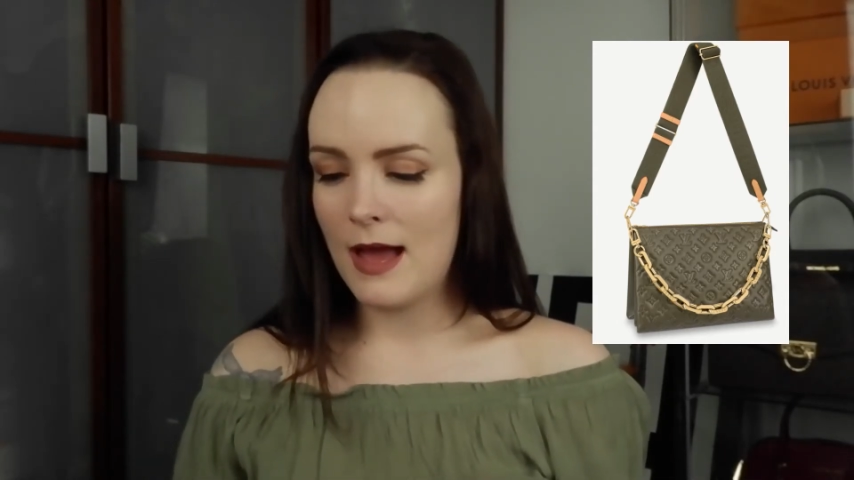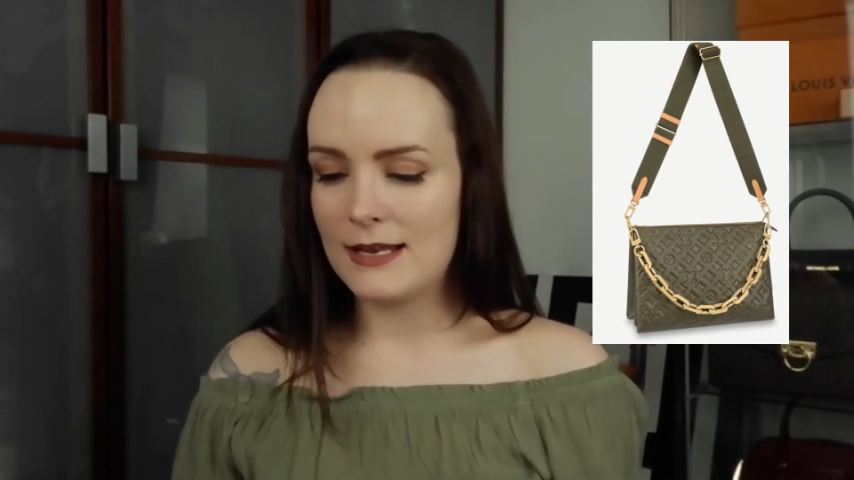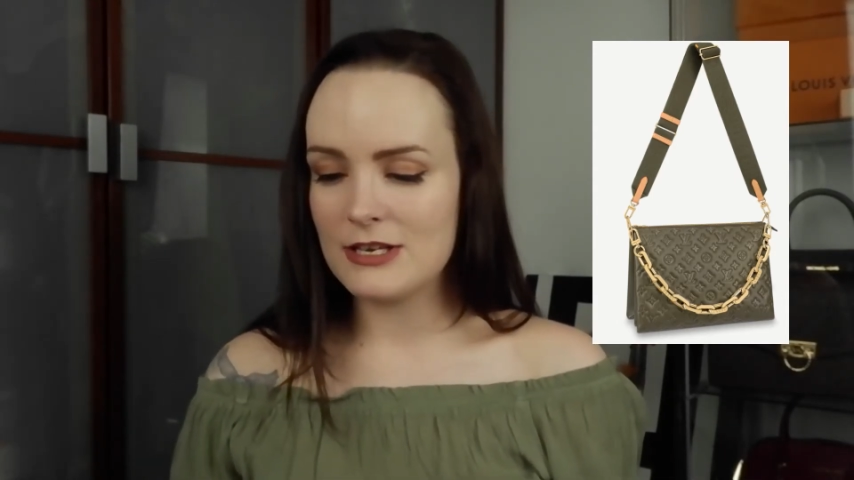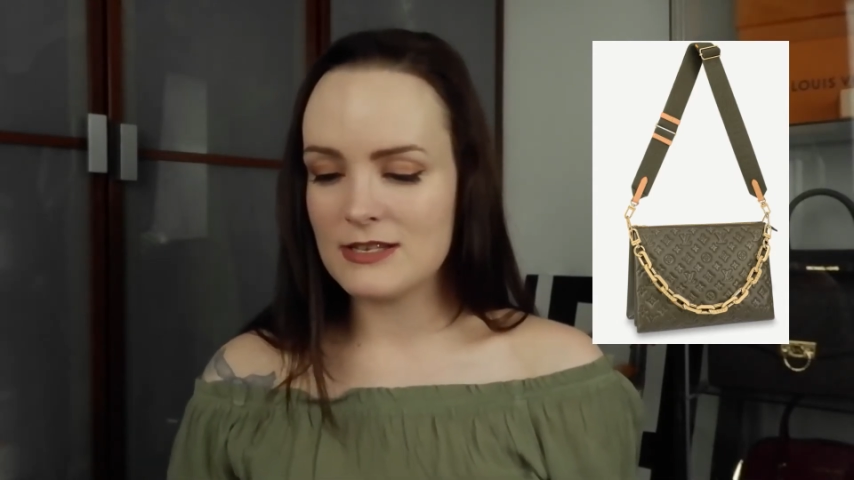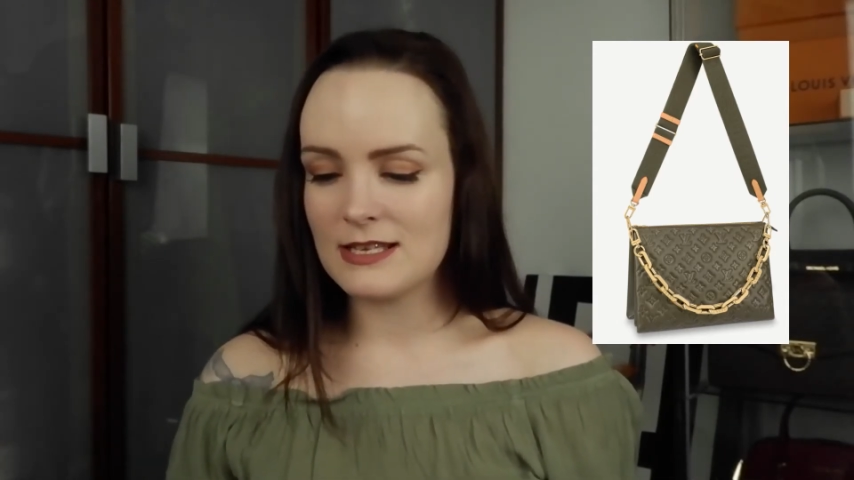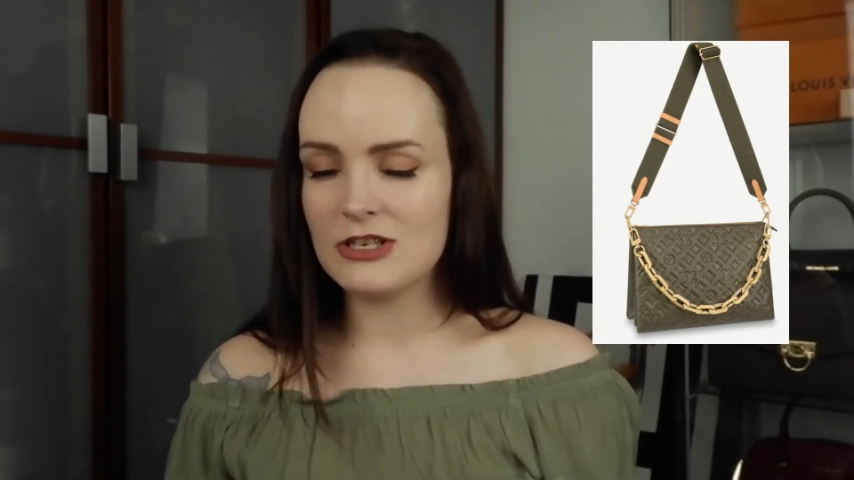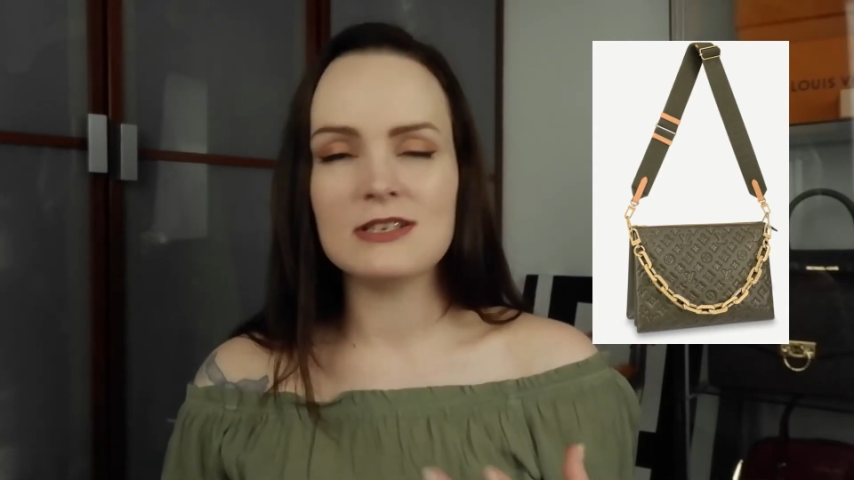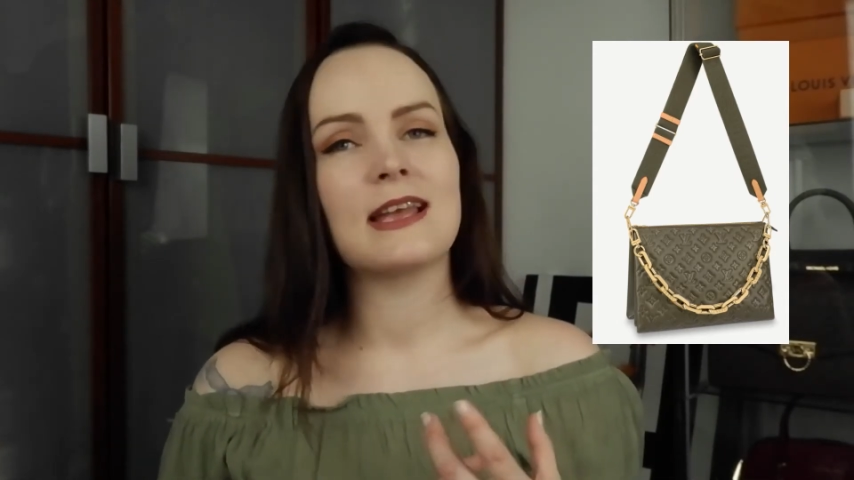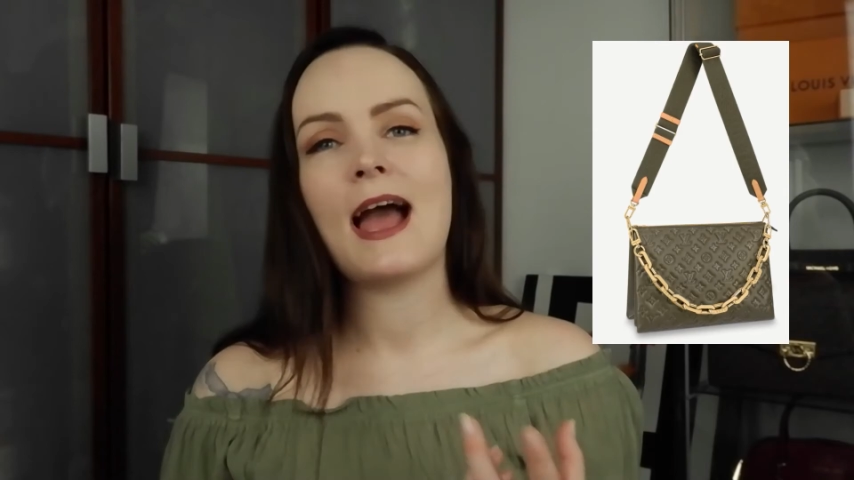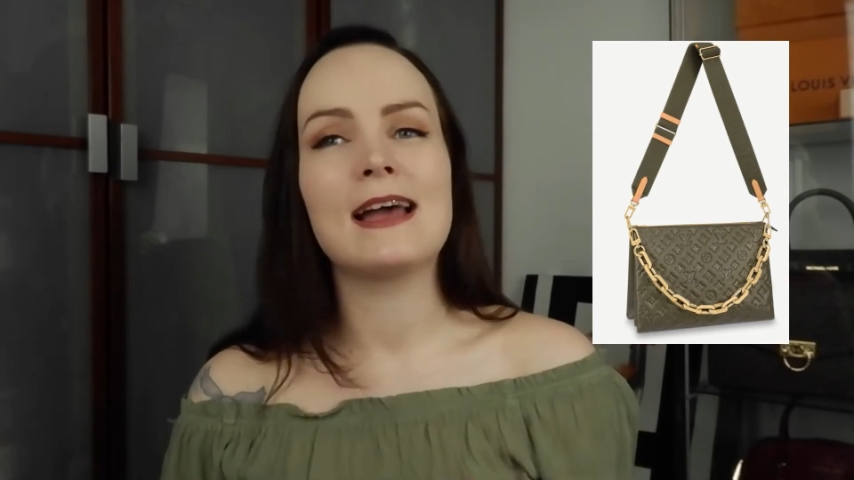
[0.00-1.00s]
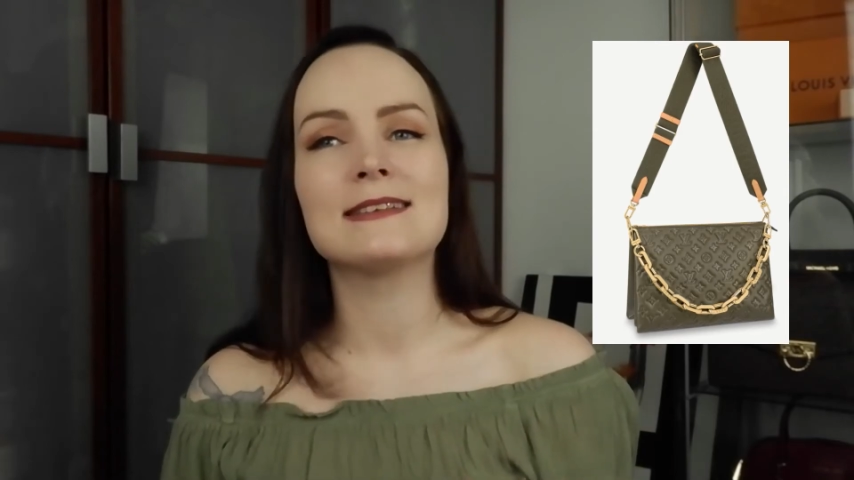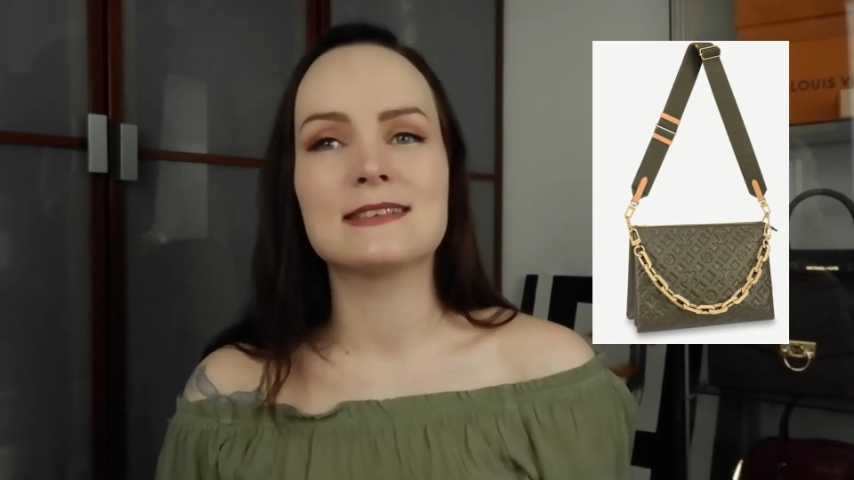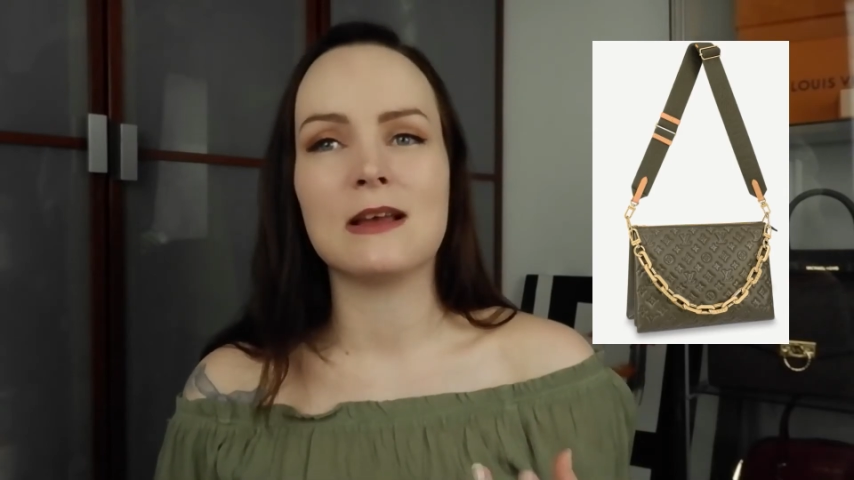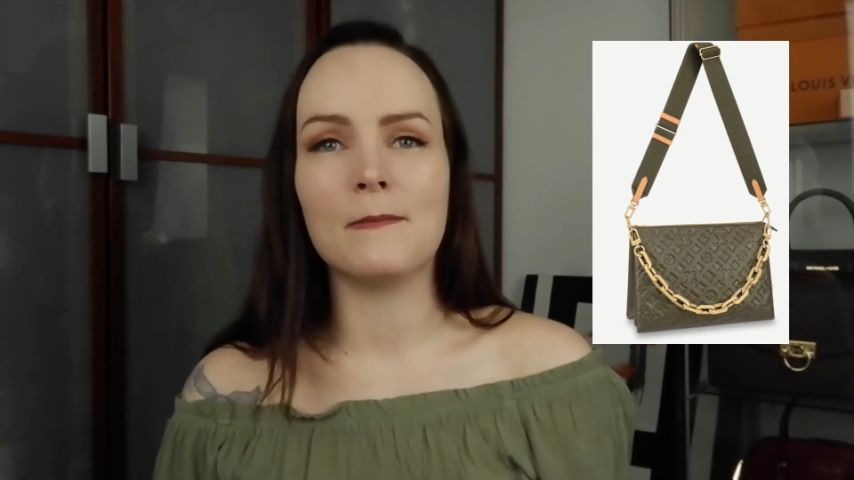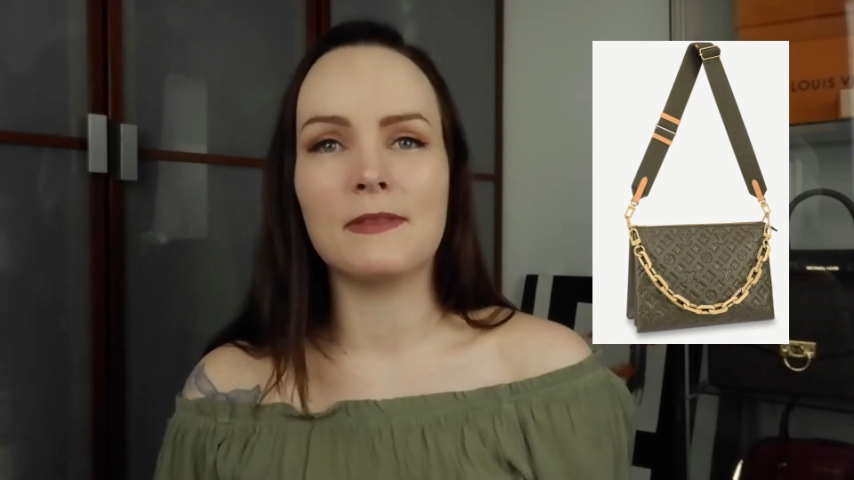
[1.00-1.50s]
It just has
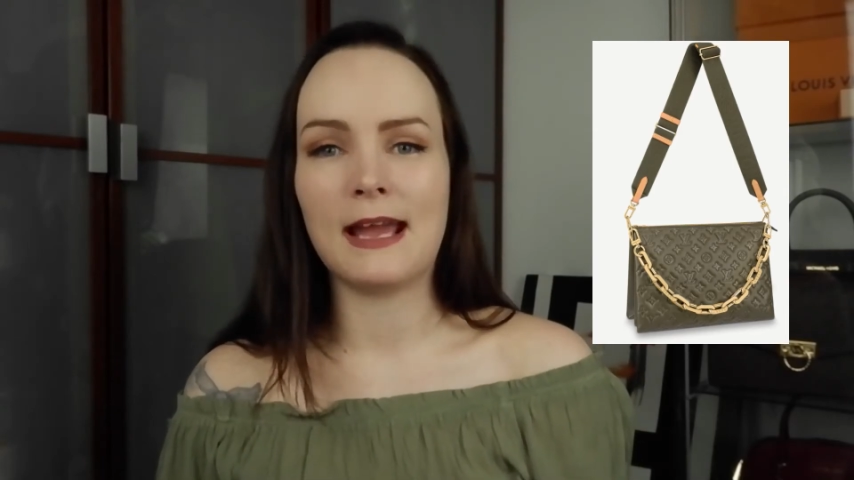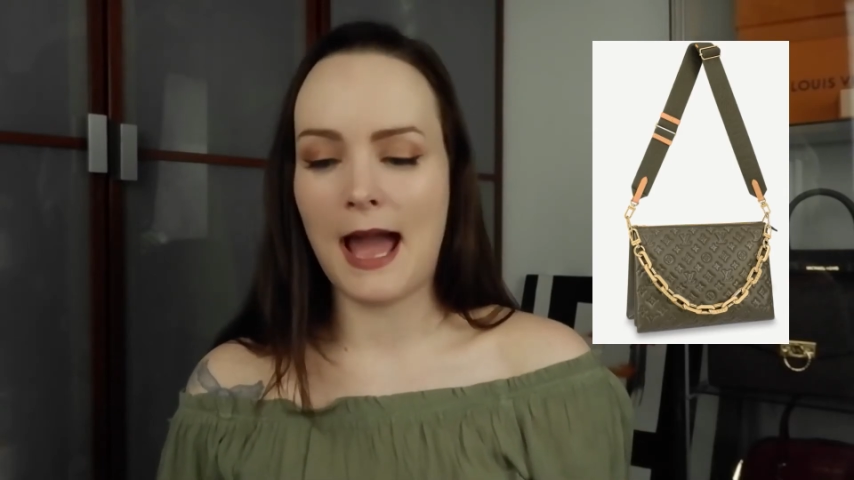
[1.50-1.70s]
something,